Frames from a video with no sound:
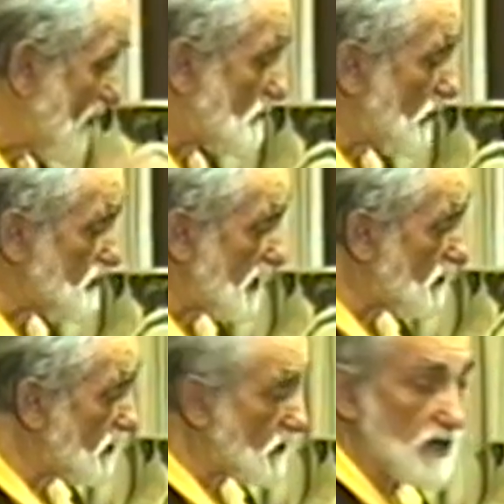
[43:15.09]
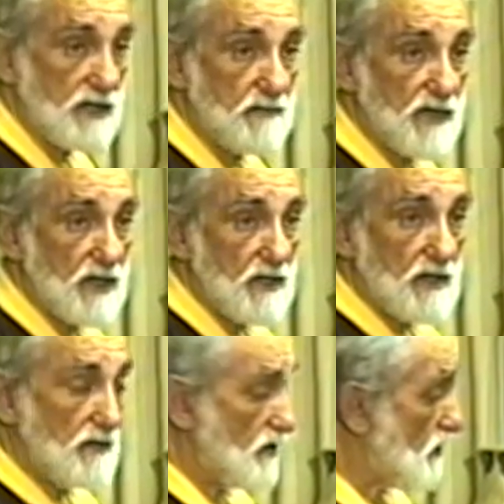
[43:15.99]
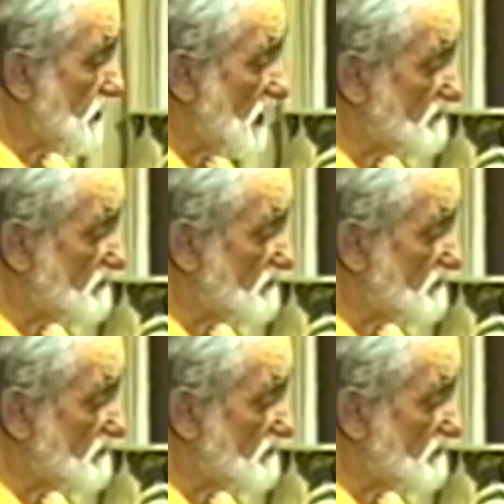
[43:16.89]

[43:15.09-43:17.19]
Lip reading: suppose equally well, we only